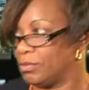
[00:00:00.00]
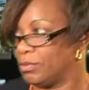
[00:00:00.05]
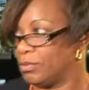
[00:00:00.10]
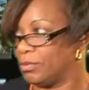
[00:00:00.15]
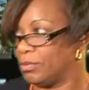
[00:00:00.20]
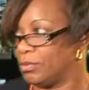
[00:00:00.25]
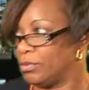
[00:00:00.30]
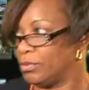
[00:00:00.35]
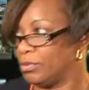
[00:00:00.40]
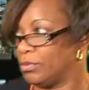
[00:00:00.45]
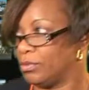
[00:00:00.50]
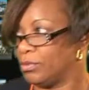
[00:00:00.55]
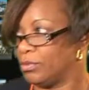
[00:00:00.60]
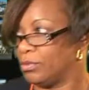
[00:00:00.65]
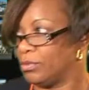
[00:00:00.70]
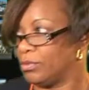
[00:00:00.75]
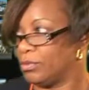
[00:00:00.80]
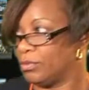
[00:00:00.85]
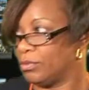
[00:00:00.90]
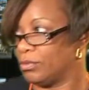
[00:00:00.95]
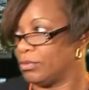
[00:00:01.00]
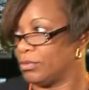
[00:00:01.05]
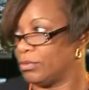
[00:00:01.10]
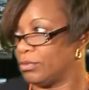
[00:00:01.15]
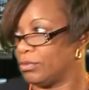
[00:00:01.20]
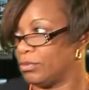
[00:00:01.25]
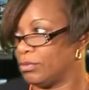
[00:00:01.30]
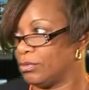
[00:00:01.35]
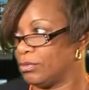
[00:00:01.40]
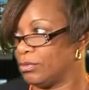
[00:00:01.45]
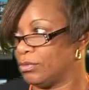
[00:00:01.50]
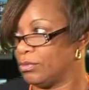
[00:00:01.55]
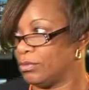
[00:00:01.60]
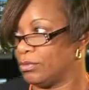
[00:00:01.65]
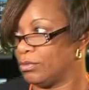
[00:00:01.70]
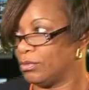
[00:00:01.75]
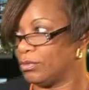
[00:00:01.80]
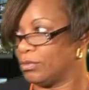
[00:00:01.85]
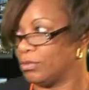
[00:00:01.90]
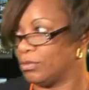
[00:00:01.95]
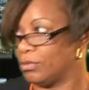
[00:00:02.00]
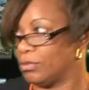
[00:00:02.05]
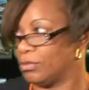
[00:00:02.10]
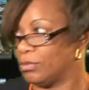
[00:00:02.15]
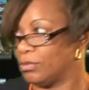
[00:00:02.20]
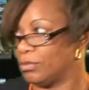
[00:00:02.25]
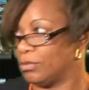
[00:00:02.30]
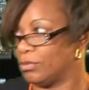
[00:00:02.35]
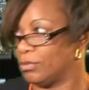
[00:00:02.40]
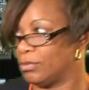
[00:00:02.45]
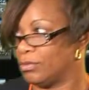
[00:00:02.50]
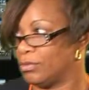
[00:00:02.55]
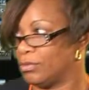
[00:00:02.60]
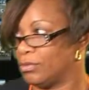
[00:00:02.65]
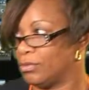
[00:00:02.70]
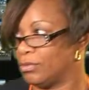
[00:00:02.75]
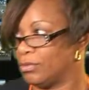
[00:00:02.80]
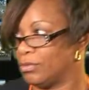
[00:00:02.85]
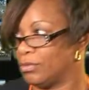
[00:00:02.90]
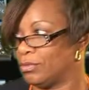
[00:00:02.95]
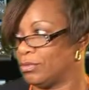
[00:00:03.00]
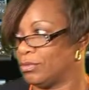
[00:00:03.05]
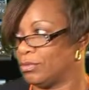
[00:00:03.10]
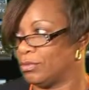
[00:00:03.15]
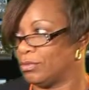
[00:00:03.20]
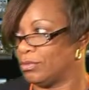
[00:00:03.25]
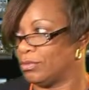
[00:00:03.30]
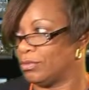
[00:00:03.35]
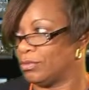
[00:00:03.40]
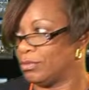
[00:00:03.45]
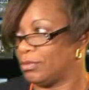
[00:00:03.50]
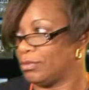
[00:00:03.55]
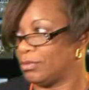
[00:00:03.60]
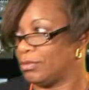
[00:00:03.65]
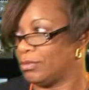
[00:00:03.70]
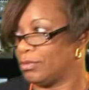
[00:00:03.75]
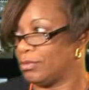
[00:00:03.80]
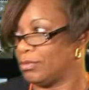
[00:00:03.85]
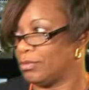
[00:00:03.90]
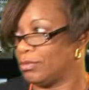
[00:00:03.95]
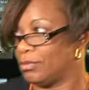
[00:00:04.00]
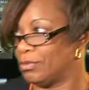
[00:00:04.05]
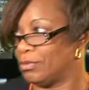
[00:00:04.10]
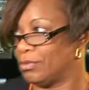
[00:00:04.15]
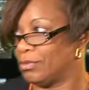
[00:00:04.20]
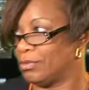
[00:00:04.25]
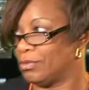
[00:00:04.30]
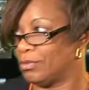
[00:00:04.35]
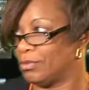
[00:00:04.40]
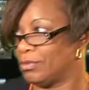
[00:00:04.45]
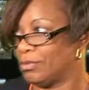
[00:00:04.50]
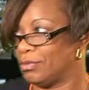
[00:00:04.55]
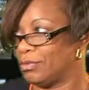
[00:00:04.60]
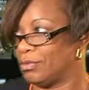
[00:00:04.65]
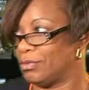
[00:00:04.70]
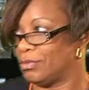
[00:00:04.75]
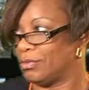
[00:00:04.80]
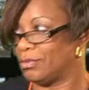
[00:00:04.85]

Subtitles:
(not speaking)